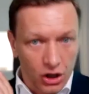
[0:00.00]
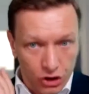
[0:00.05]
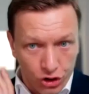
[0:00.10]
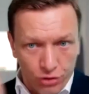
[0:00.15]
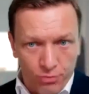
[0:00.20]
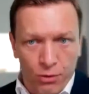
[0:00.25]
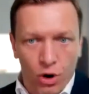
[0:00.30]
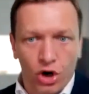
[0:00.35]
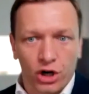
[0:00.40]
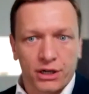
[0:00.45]
other
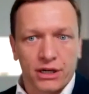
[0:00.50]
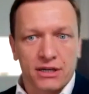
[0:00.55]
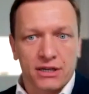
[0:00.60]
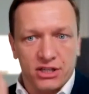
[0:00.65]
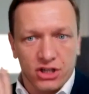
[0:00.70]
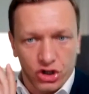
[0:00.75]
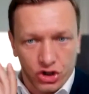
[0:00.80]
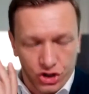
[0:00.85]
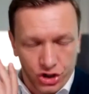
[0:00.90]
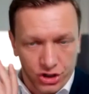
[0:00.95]
markets
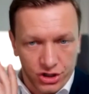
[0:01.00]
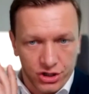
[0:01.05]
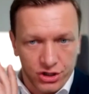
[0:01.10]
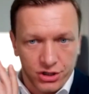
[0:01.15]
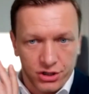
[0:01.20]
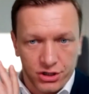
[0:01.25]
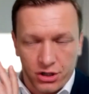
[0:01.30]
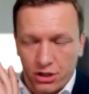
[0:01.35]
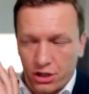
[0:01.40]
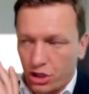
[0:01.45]
such
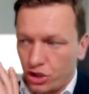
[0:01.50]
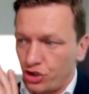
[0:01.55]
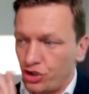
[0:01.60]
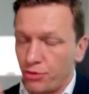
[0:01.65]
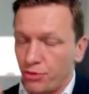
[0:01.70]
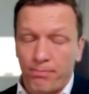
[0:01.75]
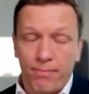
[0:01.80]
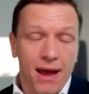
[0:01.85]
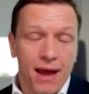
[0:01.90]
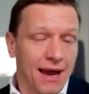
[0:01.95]
as
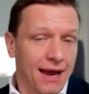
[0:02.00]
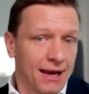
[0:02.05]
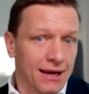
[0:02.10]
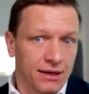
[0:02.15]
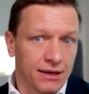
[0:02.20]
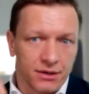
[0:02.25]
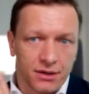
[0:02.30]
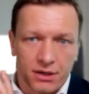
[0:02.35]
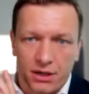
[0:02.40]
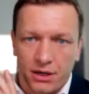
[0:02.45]

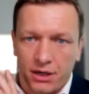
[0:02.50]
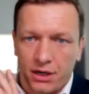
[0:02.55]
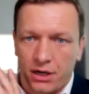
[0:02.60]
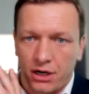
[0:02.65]
Japan,